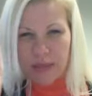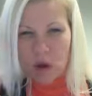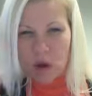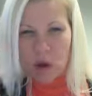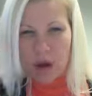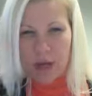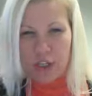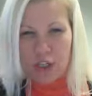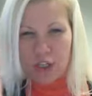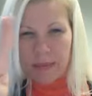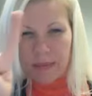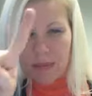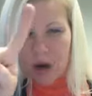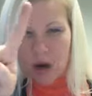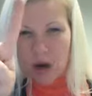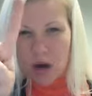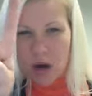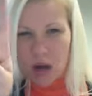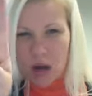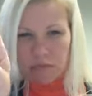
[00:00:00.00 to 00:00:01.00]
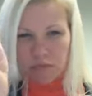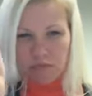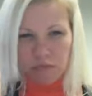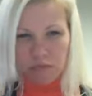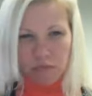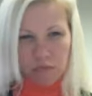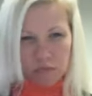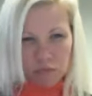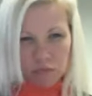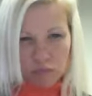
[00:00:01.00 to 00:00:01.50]
The question mark,
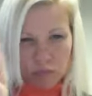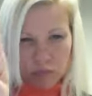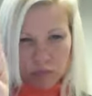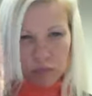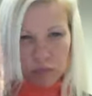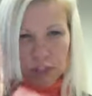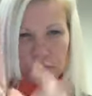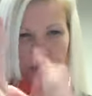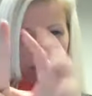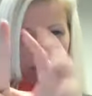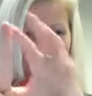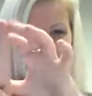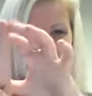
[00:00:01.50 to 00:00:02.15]
which is